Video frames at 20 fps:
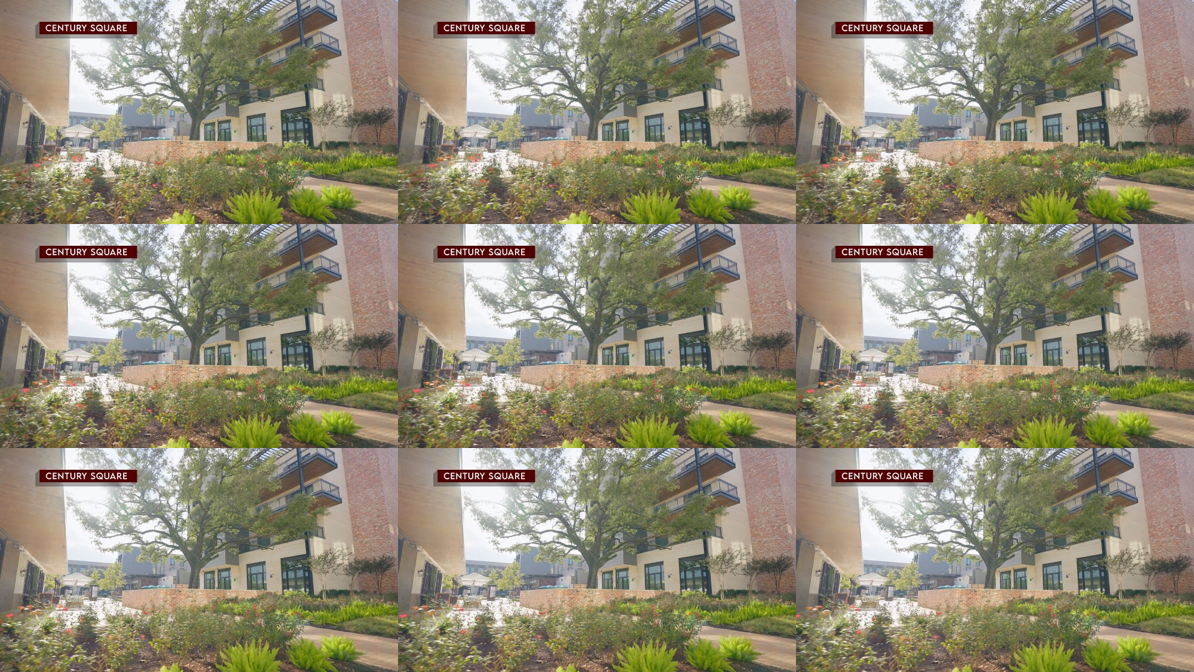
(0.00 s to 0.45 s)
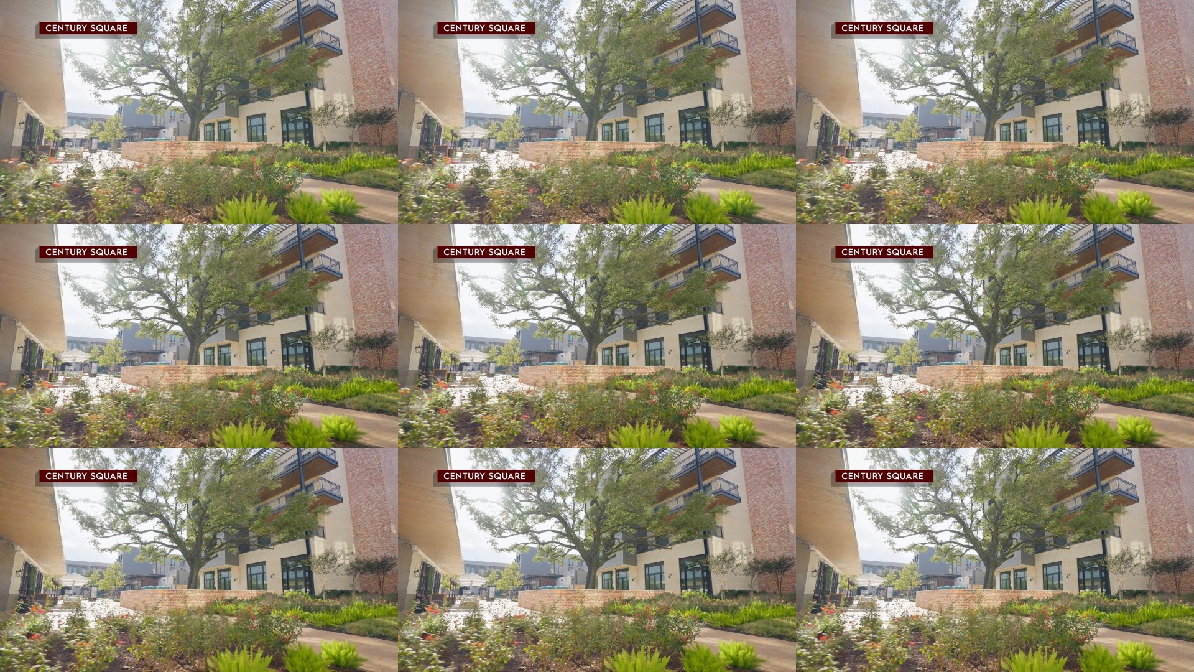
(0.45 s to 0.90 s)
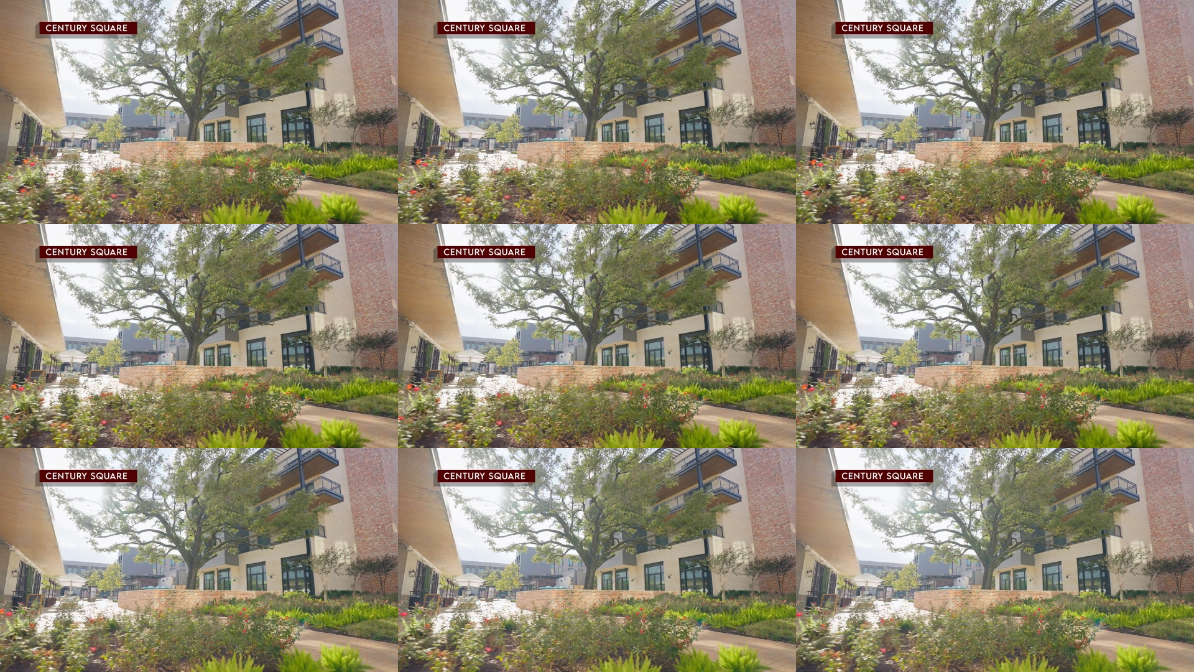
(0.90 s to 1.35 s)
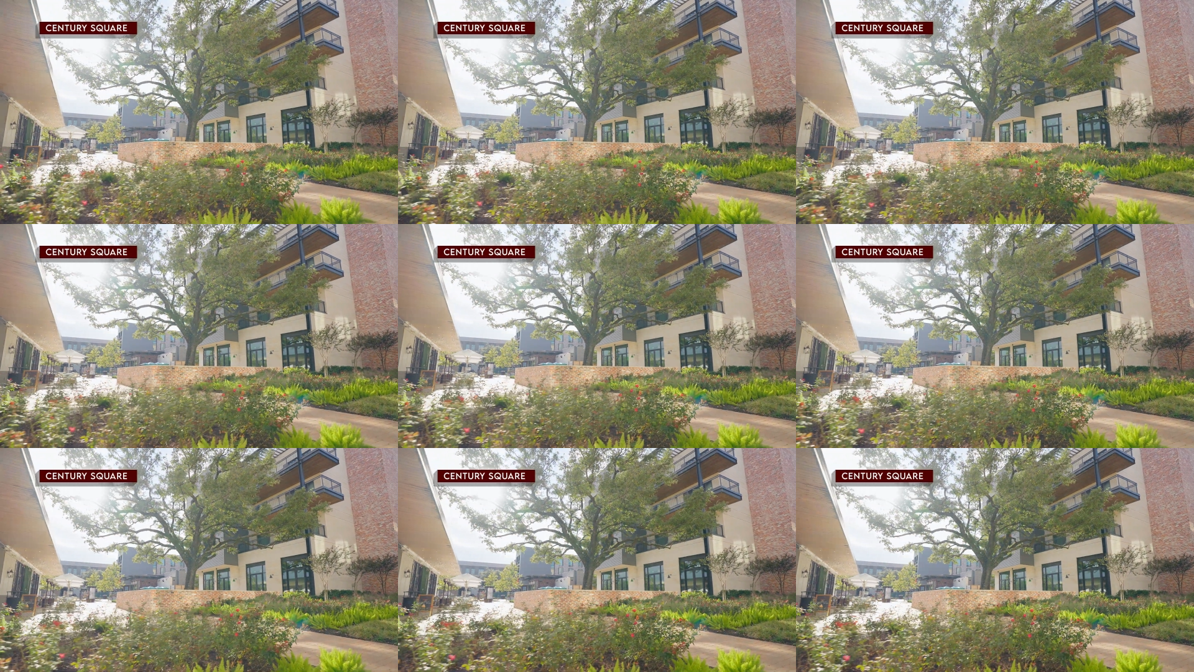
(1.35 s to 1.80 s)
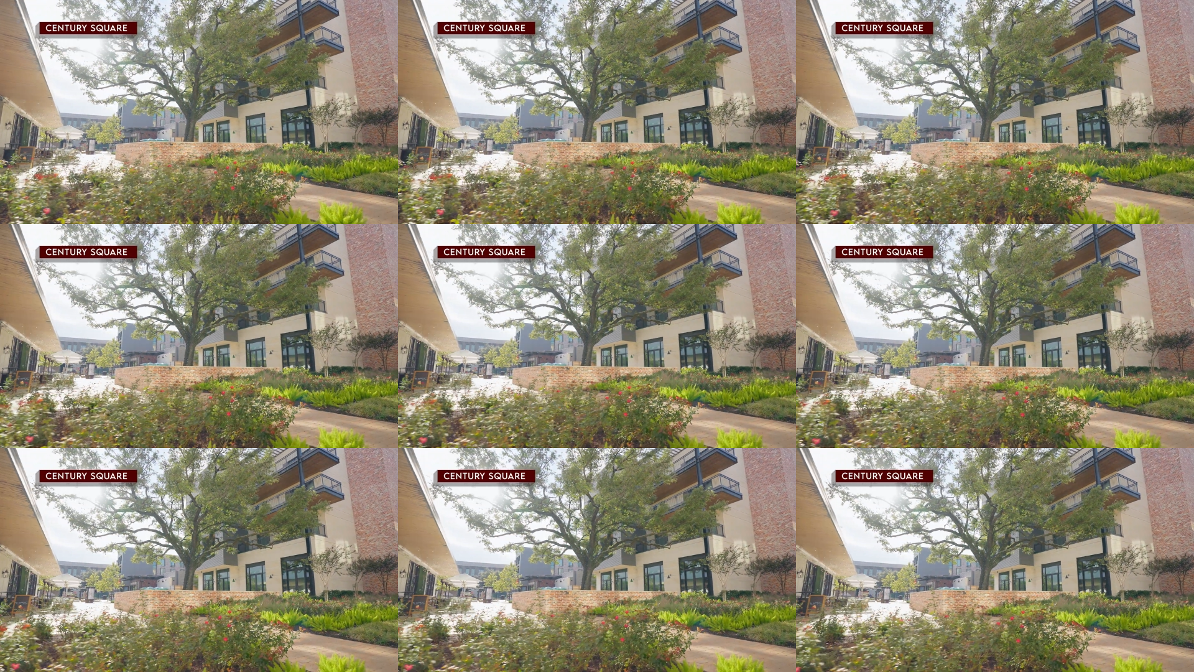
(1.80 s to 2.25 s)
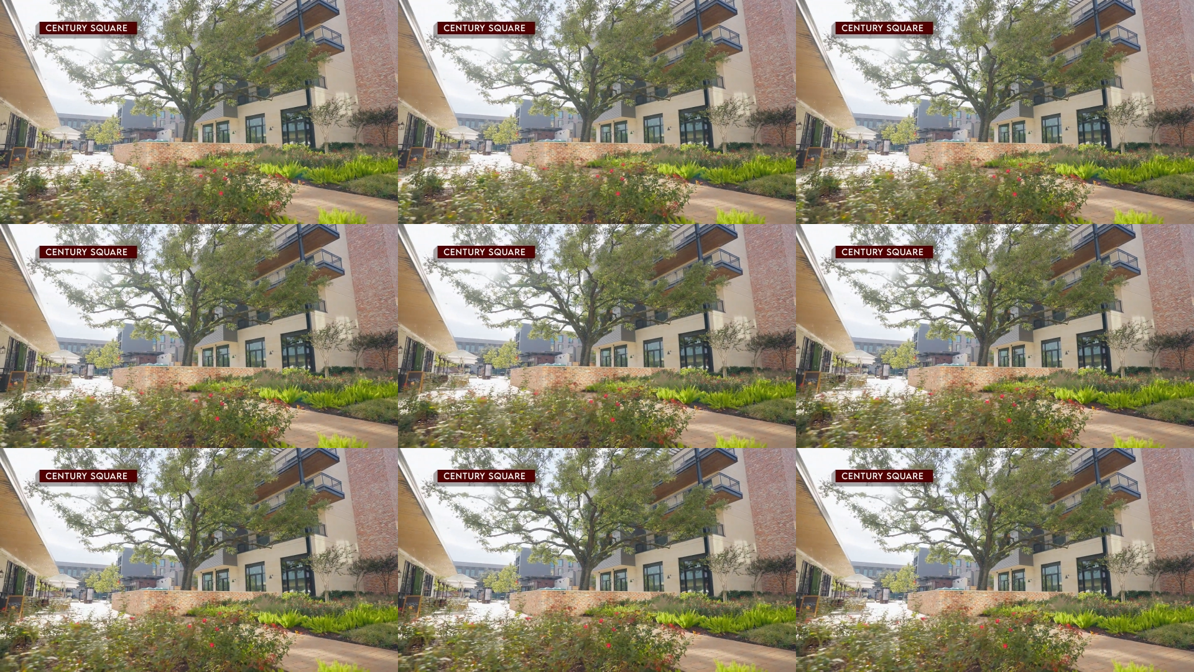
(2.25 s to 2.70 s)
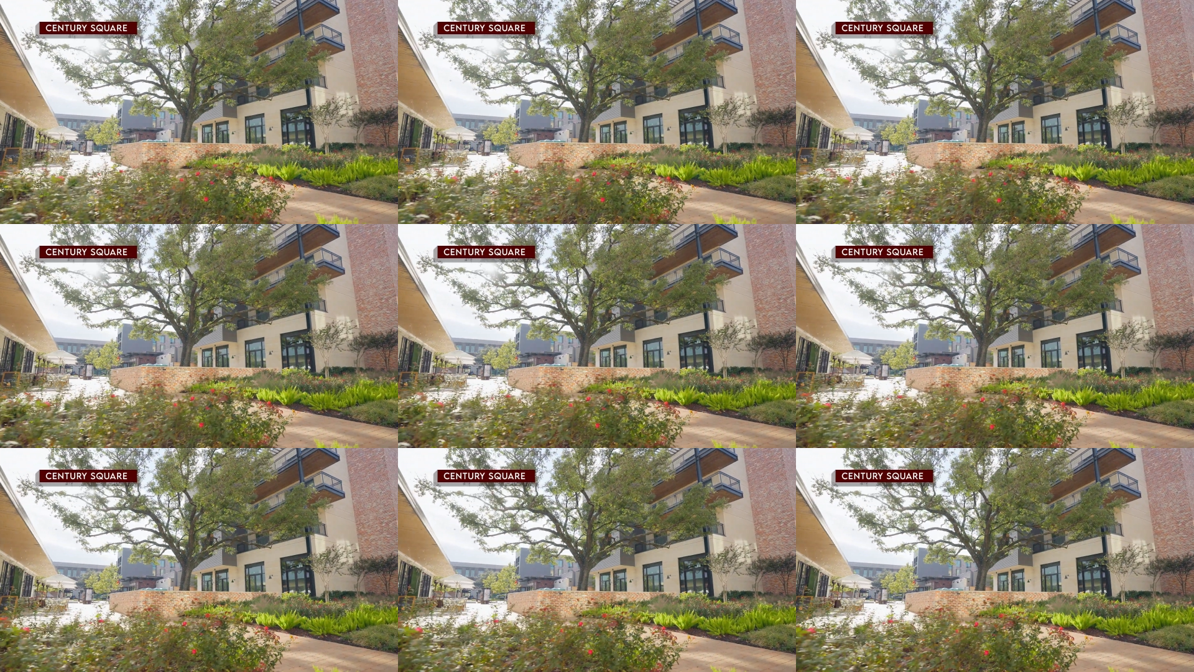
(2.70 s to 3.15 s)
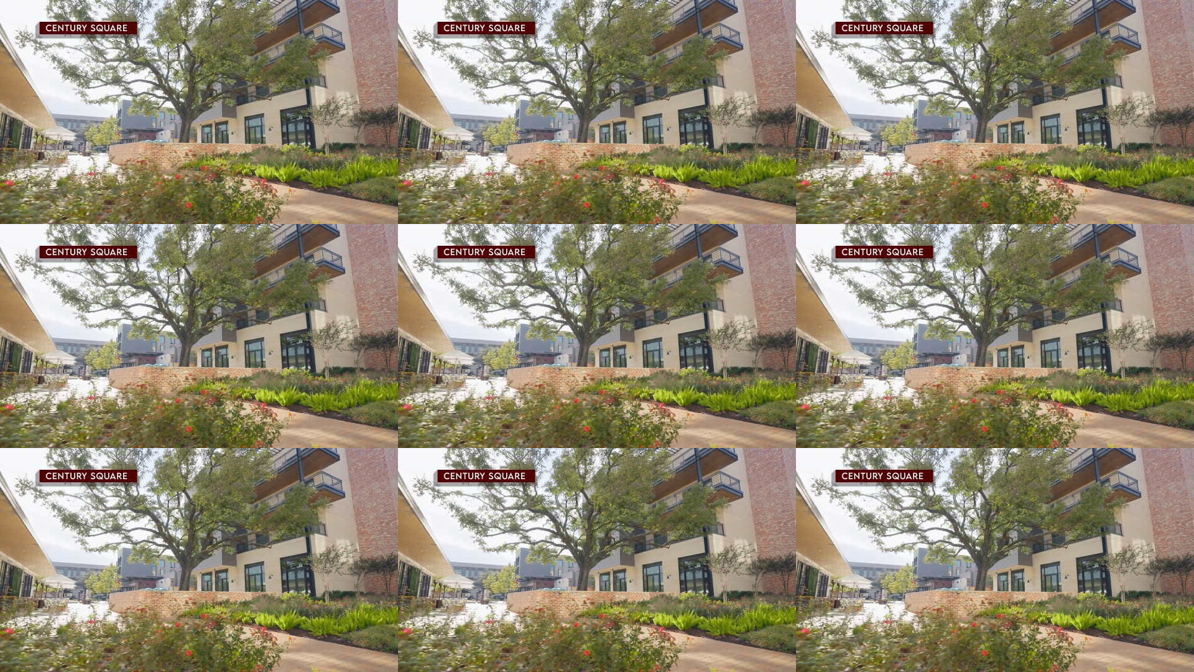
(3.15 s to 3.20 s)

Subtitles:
(no speaker visible)